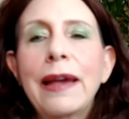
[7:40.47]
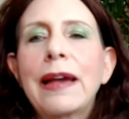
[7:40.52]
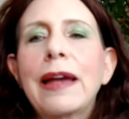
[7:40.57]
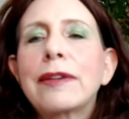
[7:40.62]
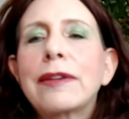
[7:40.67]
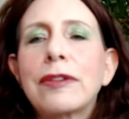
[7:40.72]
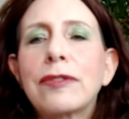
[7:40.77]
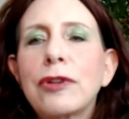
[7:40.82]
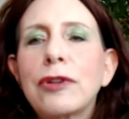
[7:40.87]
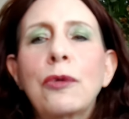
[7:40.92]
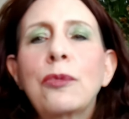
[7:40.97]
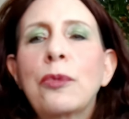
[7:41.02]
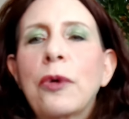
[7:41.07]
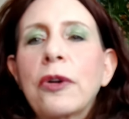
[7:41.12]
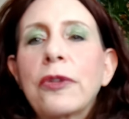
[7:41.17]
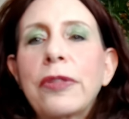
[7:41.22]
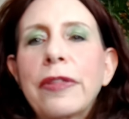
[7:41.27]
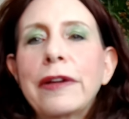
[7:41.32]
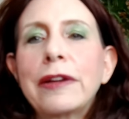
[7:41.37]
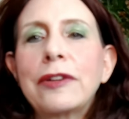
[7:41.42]
it's so
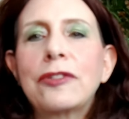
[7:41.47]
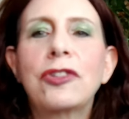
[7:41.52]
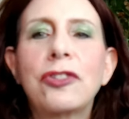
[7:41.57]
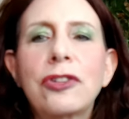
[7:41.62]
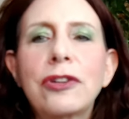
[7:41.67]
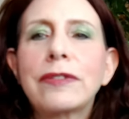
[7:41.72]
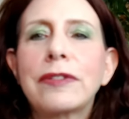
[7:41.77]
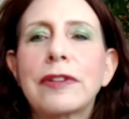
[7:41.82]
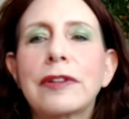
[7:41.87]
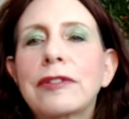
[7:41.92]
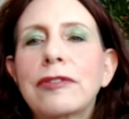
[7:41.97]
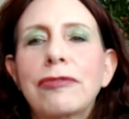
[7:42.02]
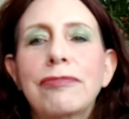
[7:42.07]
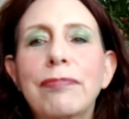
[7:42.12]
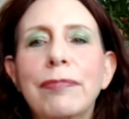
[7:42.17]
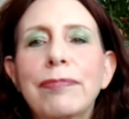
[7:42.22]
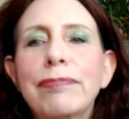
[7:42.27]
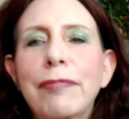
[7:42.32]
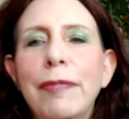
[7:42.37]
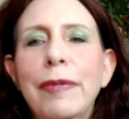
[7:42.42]
worth it. Just
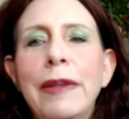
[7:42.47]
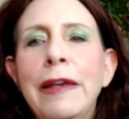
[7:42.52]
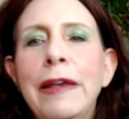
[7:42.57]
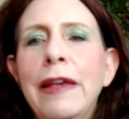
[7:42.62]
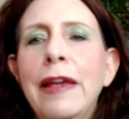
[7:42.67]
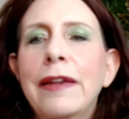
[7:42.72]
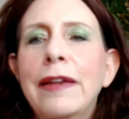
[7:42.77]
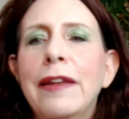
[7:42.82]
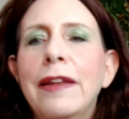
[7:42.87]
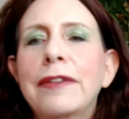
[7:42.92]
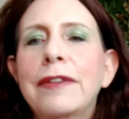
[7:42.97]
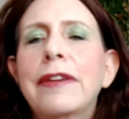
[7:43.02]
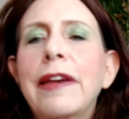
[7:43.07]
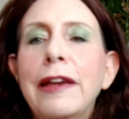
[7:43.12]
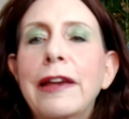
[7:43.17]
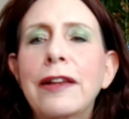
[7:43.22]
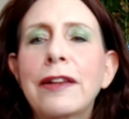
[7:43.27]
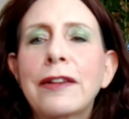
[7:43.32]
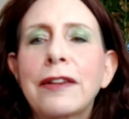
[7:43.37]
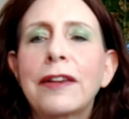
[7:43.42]

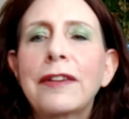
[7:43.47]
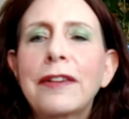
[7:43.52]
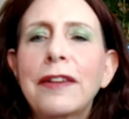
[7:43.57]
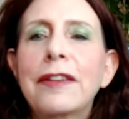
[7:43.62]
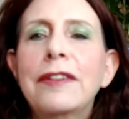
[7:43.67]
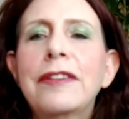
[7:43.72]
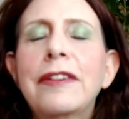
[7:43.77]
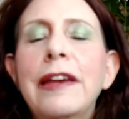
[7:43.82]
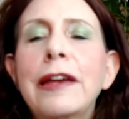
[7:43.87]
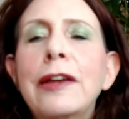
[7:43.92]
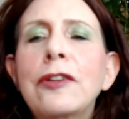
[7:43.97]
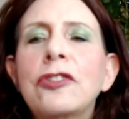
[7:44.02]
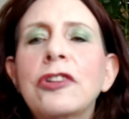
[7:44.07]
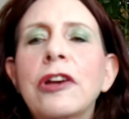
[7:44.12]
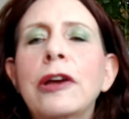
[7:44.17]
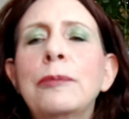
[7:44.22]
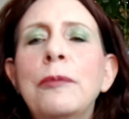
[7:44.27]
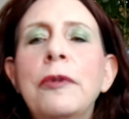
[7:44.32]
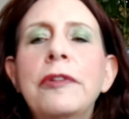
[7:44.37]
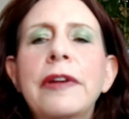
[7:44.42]
take a take a
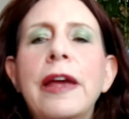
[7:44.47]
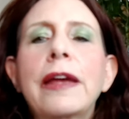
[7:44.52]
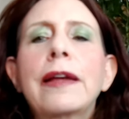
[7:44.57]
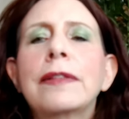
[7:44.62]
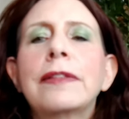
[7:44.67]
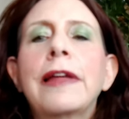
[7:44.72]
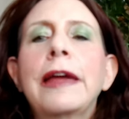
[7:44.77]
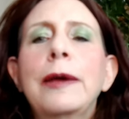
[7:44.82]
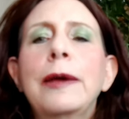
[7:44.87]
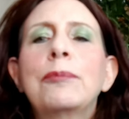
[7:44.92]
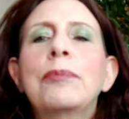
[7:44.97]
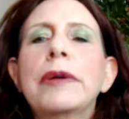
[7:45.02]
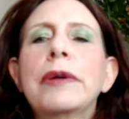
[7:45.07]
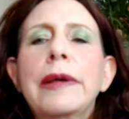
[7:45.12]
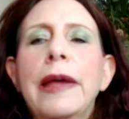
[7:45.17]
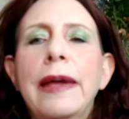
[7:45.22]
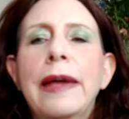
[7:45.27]
jump, take a leap,